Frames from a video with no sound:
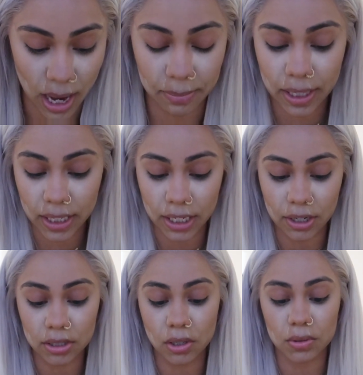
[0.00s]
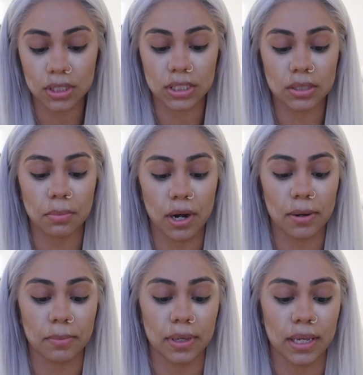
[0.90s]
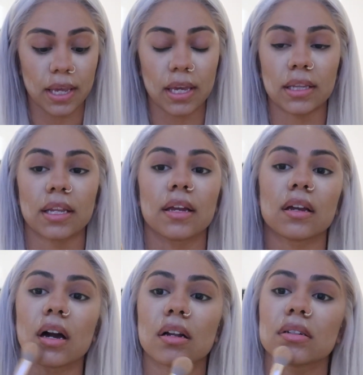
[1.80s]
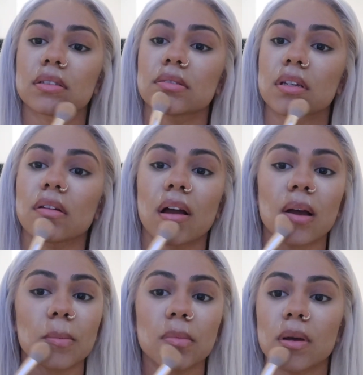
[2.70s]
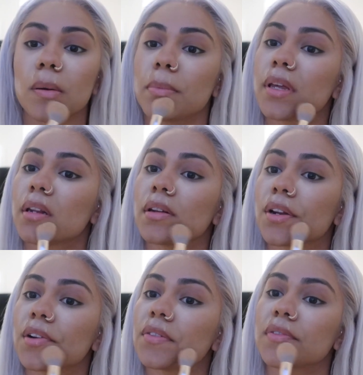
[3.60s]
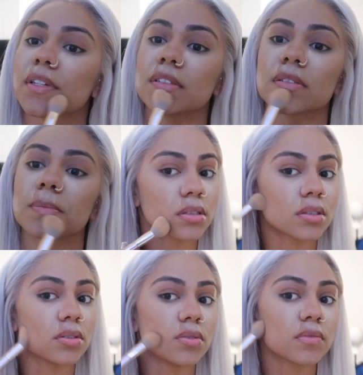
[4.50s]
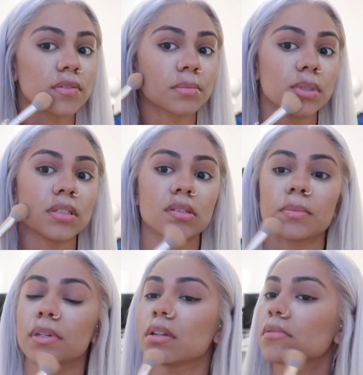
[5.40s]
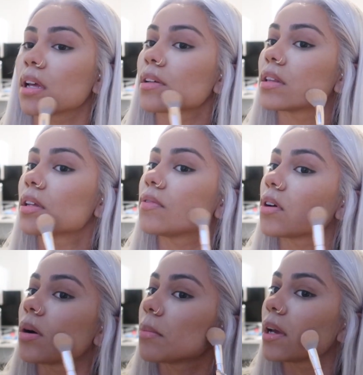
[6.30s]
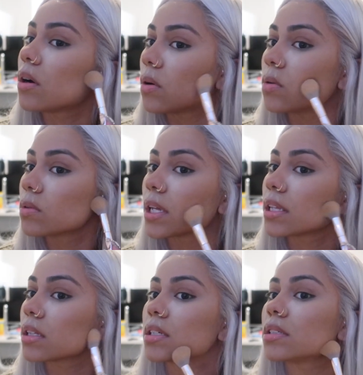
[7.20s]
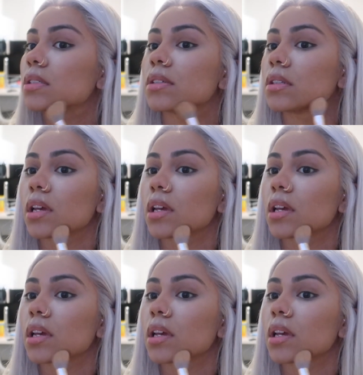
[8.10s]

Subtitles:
I'm like here alone in this apartment, and like honestly I'm a bit nervous. This is new for me to be like living on my own like this, and